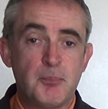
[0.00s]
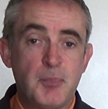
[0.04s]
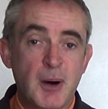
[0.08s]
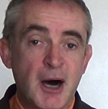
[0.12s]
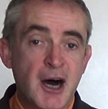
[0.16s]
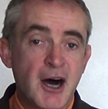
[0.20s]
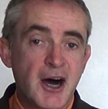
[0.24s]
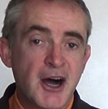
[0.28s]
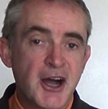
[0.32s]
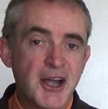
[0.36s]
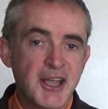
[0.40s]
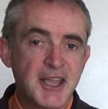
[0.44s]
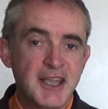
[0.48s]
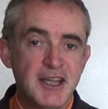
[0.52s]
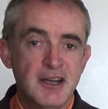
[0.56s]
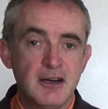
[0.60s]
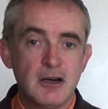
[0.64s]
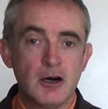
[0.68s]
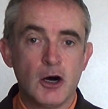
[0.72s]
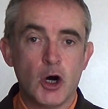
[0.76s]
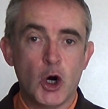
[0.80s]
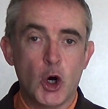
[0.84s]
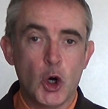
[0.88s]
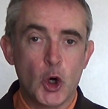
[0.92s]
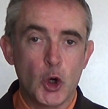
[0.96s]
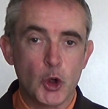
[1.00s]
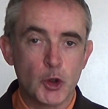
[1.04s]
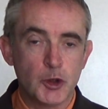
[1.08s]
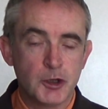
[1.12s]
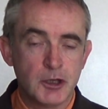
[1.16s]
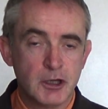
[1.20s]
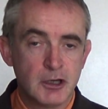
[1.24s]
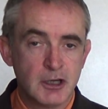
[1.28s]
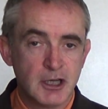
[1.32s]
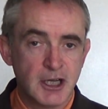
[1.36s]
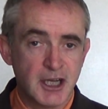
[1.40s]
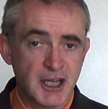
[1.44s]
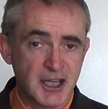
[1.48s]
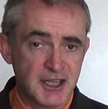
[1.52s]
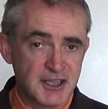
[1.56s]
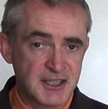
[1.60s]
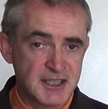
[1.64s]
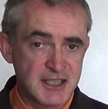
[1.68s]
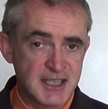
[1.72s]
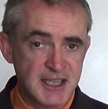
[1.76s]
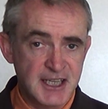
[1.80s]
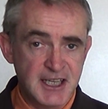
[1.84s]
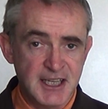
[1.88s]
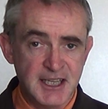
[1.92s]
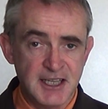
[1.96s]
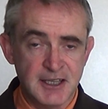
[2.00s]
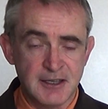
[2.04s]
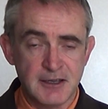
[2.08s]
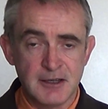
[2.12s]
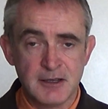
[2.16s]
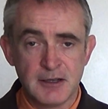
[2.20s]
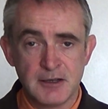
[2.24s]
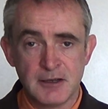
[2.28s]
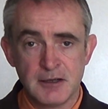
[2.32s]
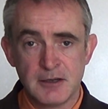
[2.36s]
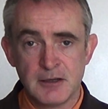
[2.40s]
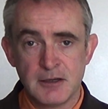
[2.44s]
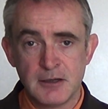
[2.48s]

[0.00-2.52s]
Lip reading: by, on and in.